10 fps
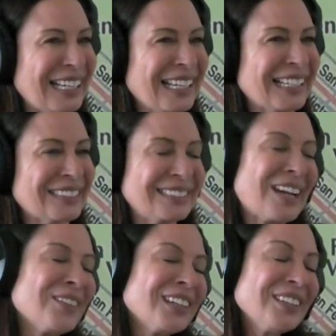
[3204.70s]
So, you know,
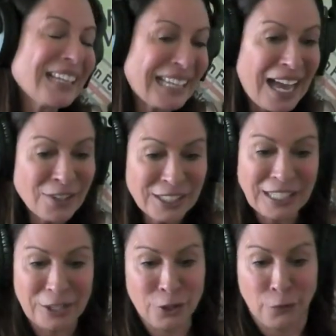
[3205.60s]
now when you need a
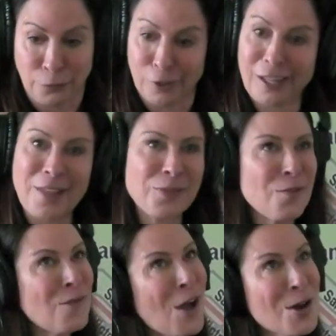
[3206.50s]
calculator, you pull out the
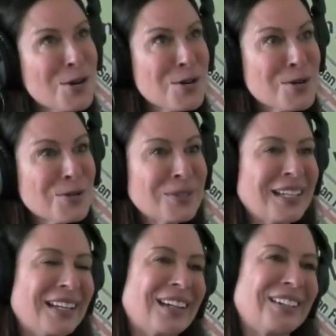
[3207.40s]
phone,
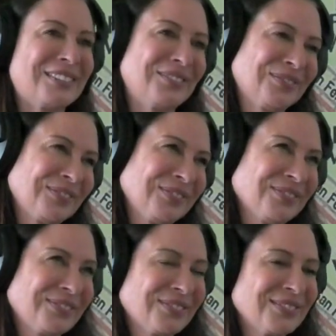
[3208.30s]
you know.
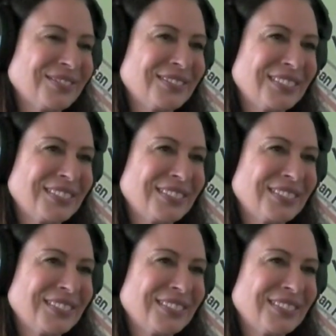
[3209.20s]
Yeah.